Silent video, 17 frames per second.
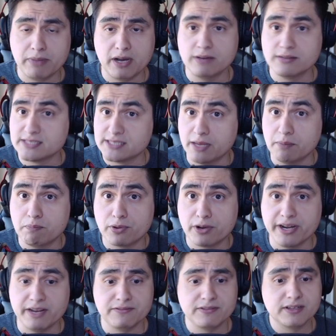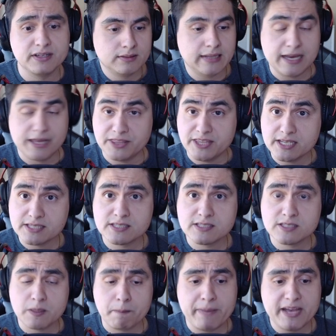out said Brave. Now this
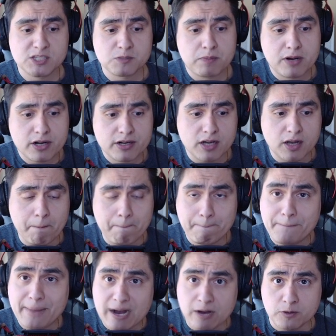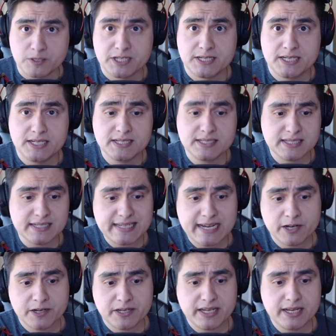is the best part about his
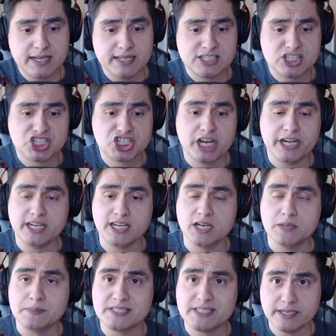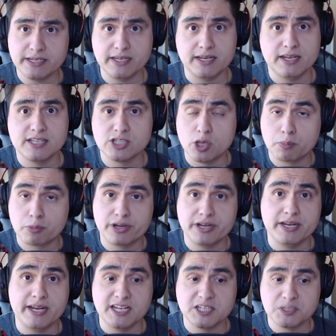entire kit, is Shining Obsidian, his
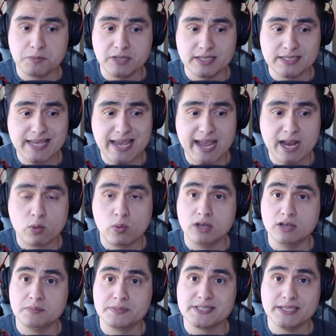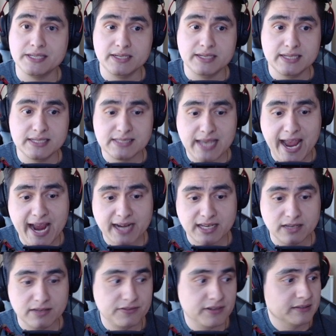upgraded HP attack while Obsidian is
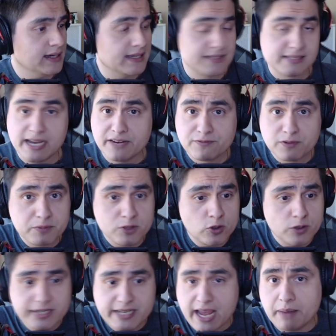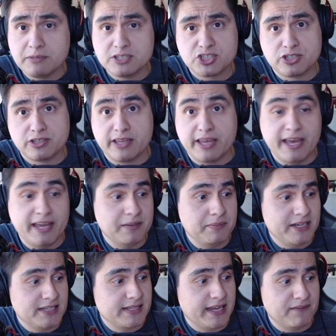active. Aside from doing damage to the
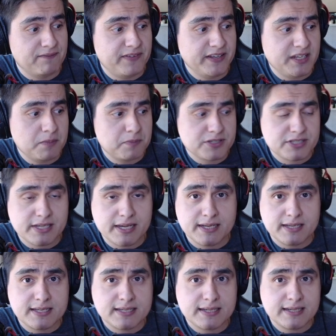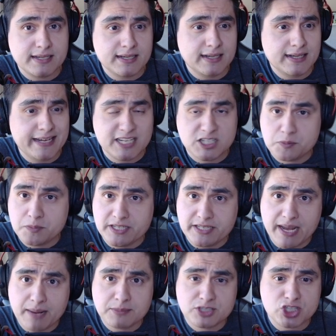enemies and 50% HP
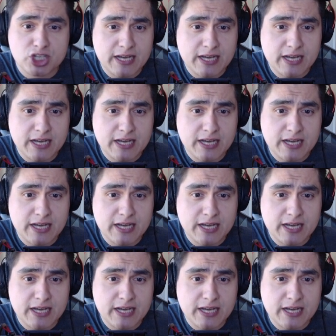damage to